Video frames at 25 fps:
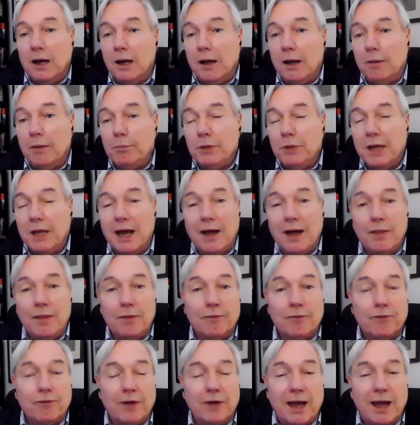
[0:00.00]
beyond
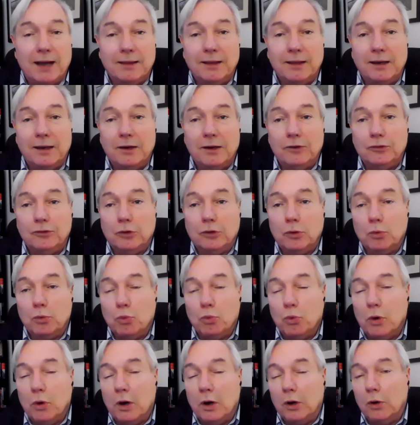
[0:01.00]
the fact that as a
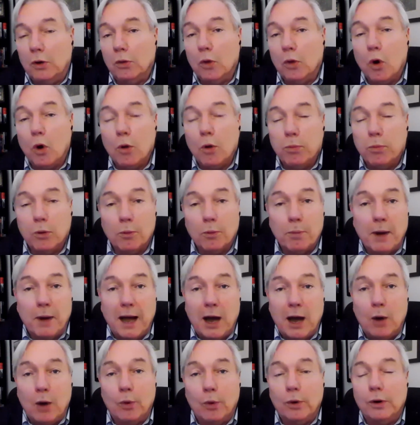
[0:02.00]
global
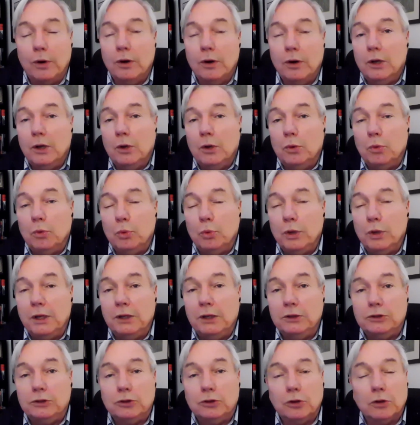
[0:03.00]
power,
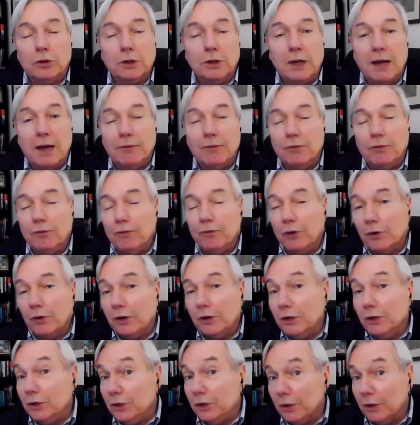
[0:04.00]
we surely have a
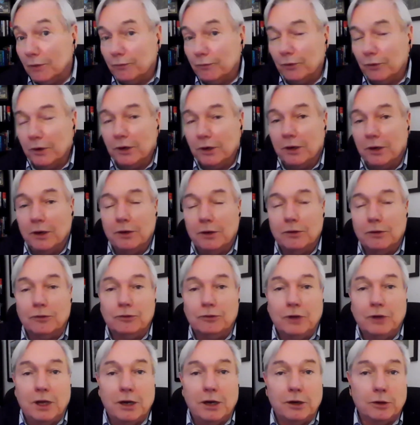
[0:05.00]
very different
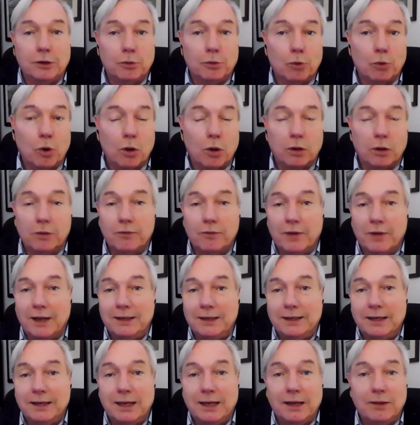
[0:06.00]
understanding and role of that
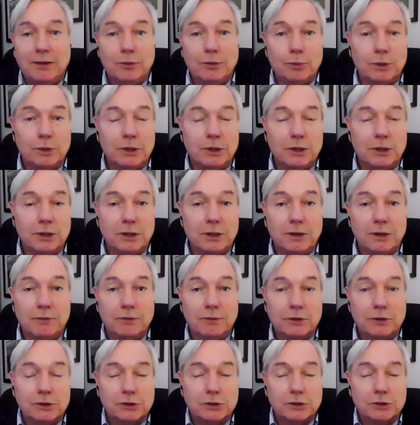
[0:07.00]
today than we did
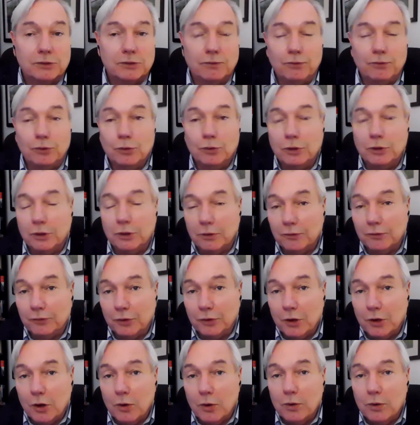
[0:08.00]
even just a few years
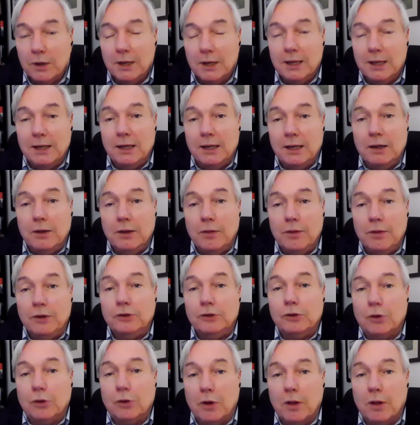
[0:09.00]
ago.
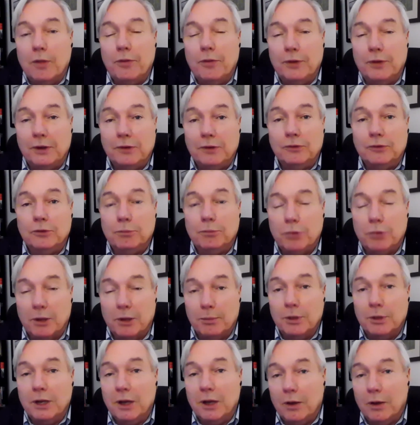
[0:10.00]
These are all things that
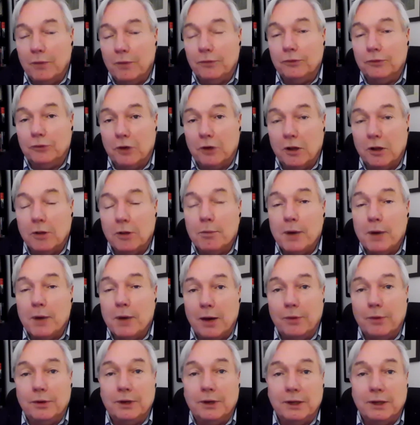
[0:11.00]
public health is all about.